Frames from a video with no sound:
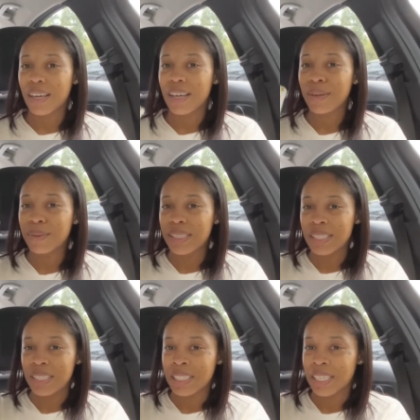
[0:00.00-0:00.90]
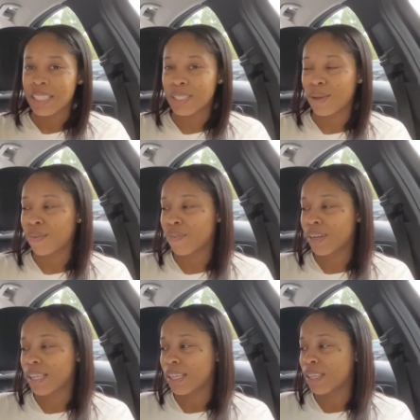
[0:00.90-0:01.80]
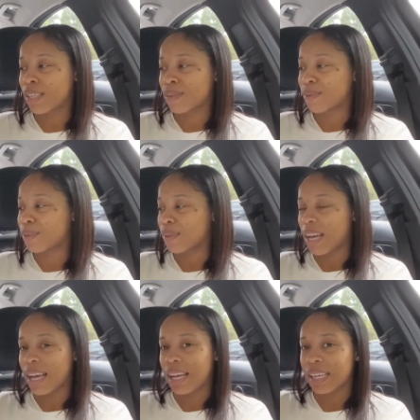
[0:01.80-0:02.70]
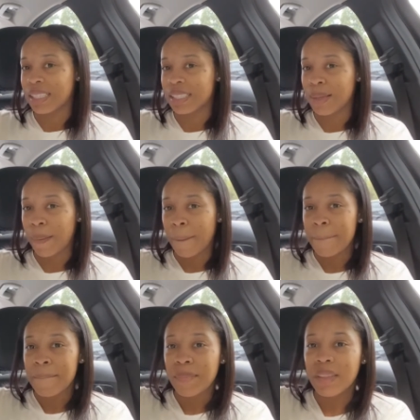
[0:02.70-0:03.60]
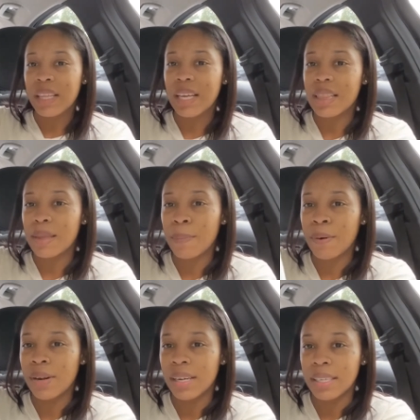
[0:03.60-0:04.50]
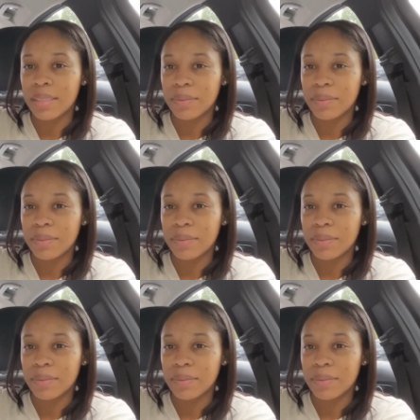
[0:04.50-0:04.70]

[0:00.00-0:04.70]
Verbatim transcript: Oh, this is just so freaking cute, you guys. Look at the print.